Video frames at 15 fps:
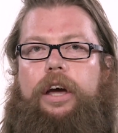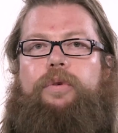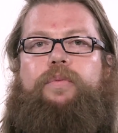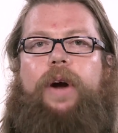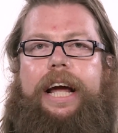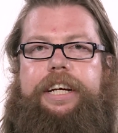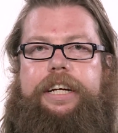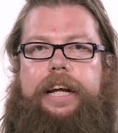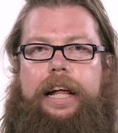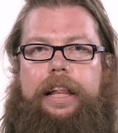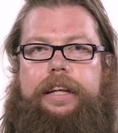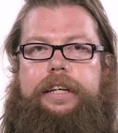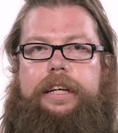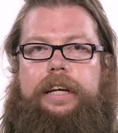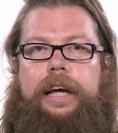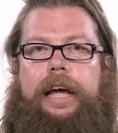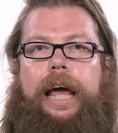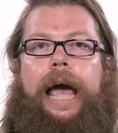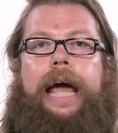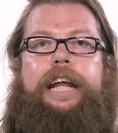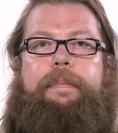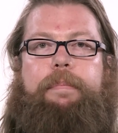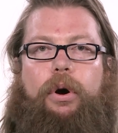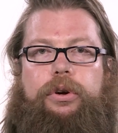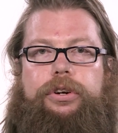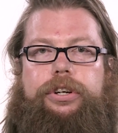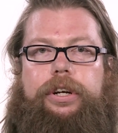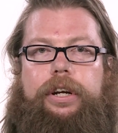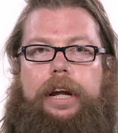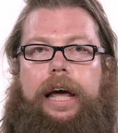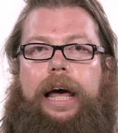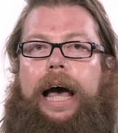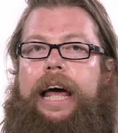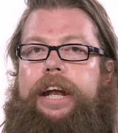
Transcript: rationality and emotion